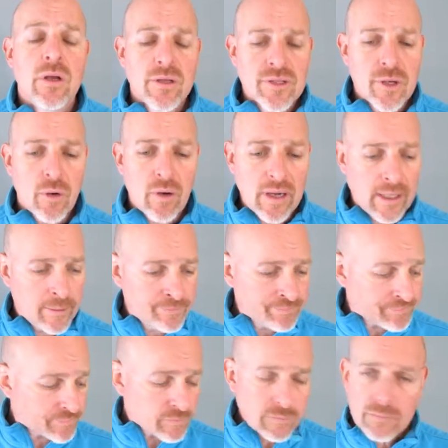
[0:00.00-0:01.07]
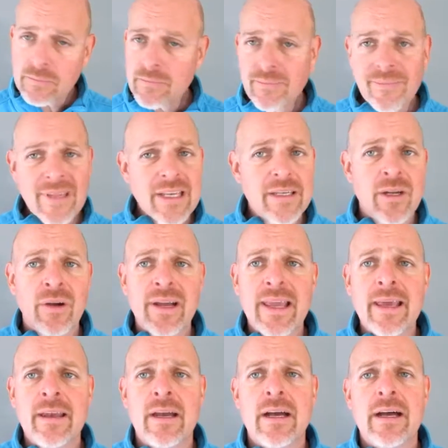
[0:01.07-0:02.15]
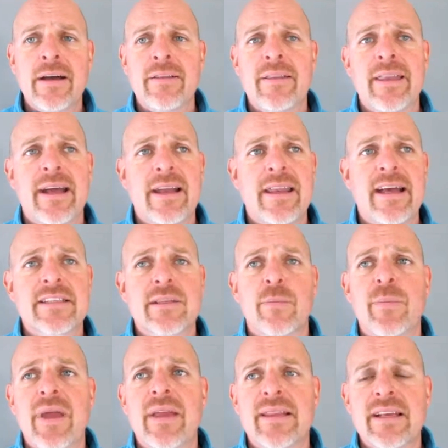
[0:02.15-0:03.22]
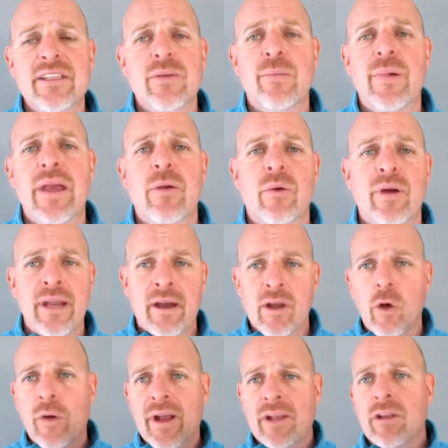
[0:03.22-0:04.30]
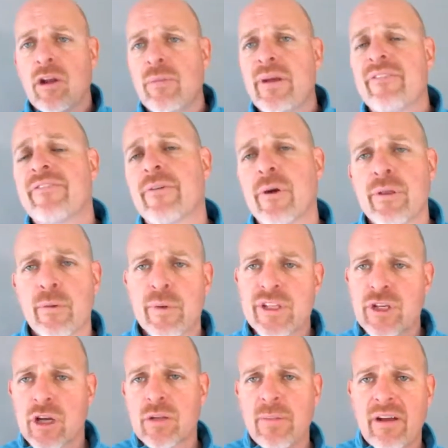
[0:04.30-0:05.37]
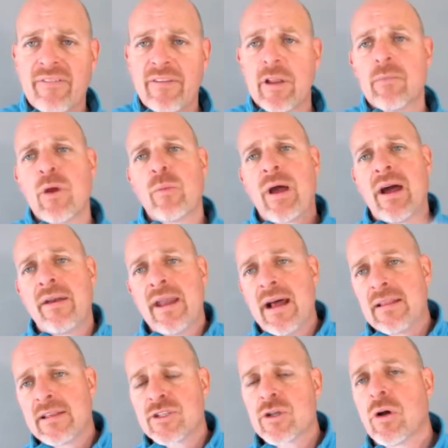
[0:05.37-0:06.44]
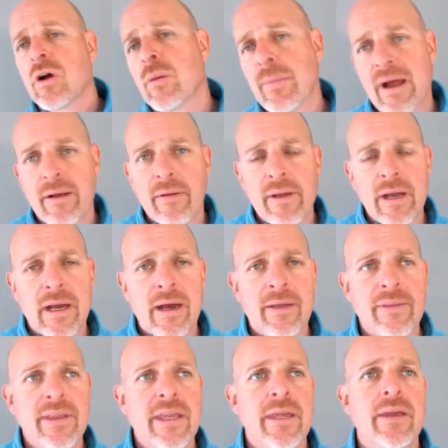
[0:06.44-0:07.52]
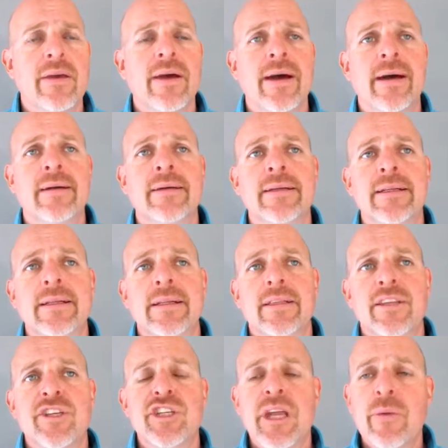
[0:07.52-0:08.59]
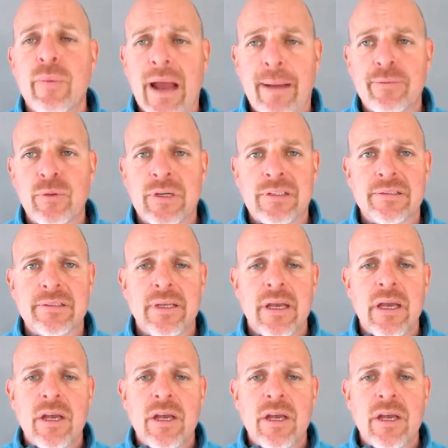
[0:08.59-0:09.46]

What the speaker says: So again, that's a big Now going a little bit further, we talked about filament wound. Now let's talk about the sheet wrapped ones.